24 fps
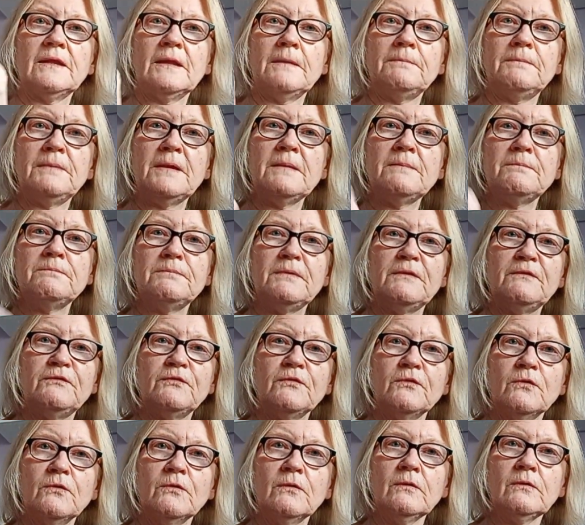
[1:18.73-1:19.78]
a bib
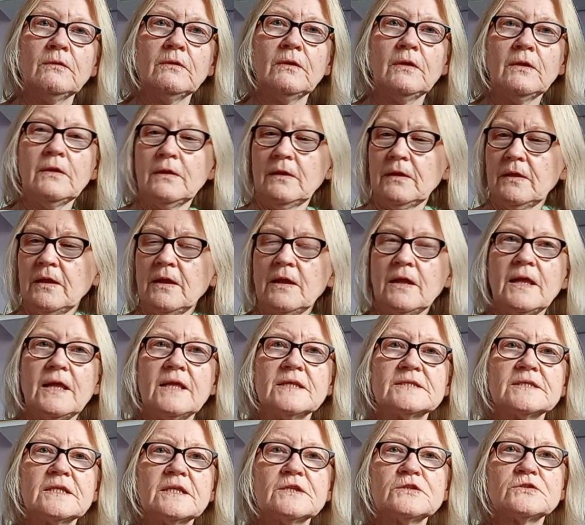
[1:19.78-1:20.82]
before.
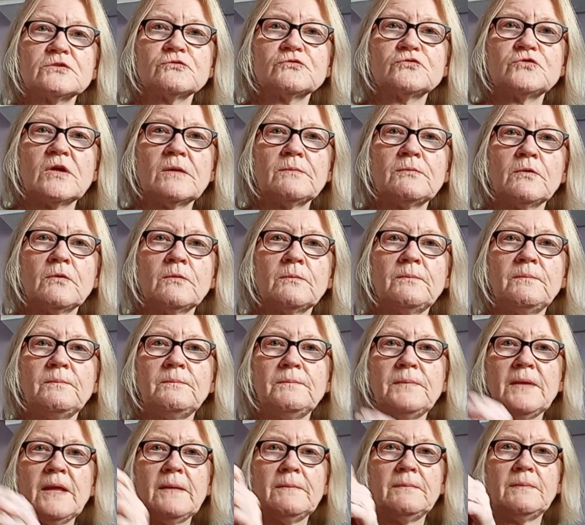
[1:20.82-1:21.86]
It's a little dribble
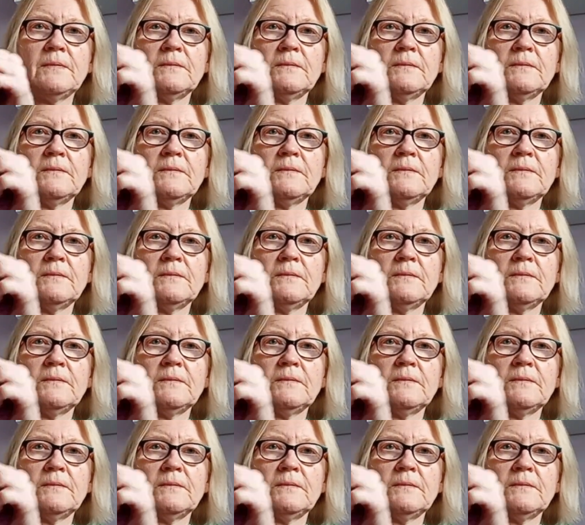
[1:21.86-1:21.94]
bib,